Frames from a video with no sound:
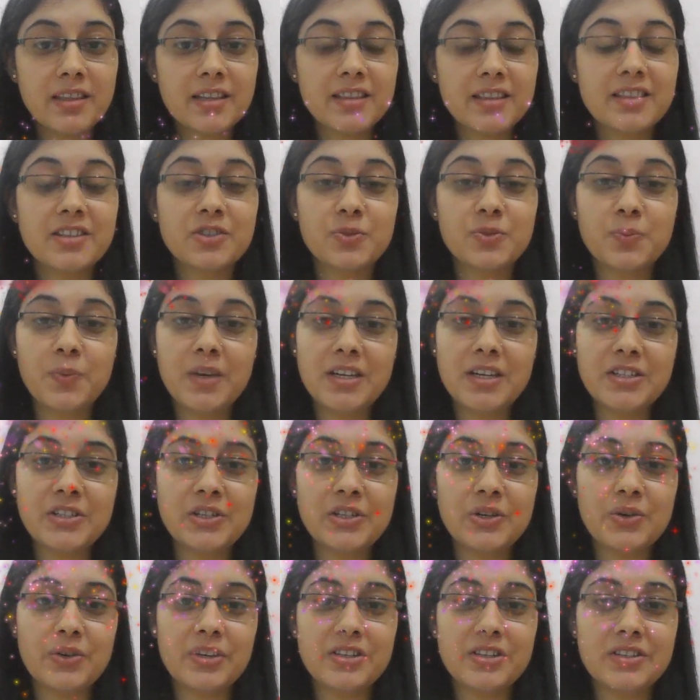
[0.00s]
then this
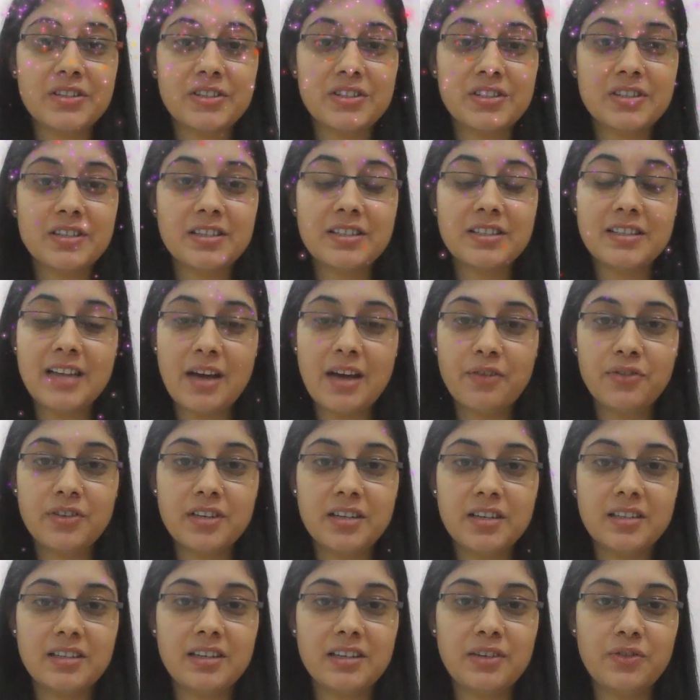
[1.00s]
video is
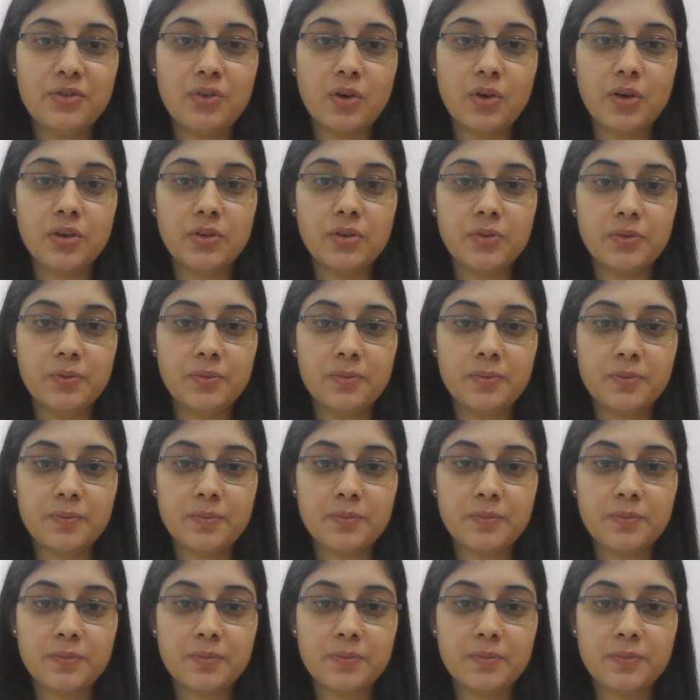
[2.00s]
definitely for you.